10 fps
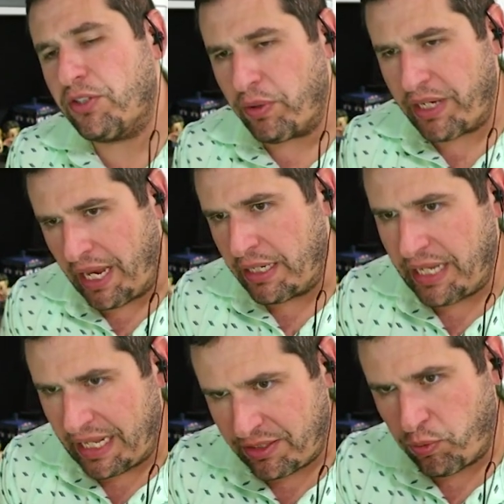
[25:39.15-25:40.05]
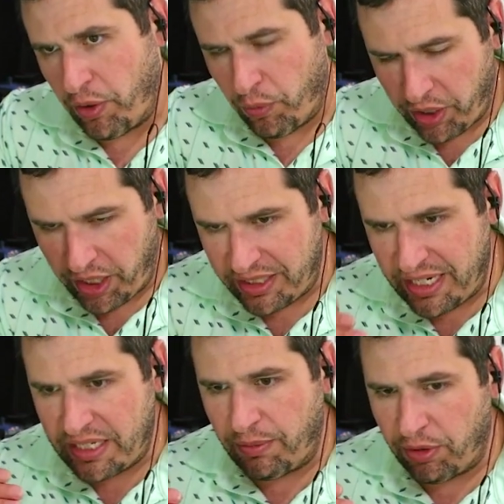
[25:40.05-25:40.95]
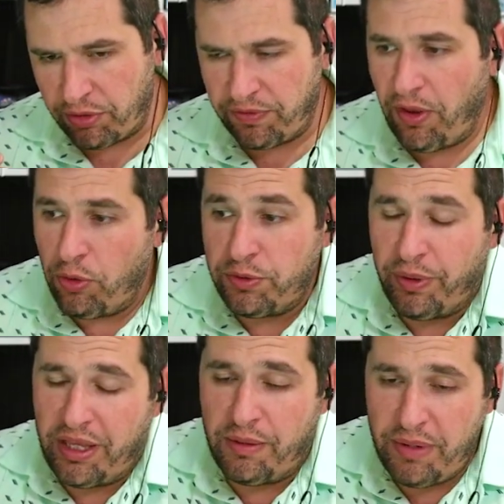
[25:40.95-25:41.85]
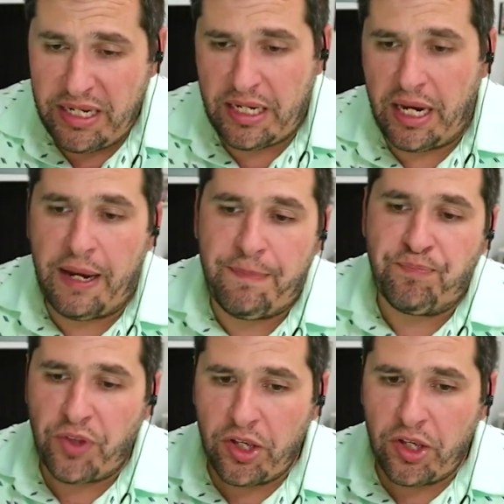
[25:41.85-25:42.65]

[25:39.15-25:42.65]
So again, that's where we're going to see some of those flows. But in the meantime,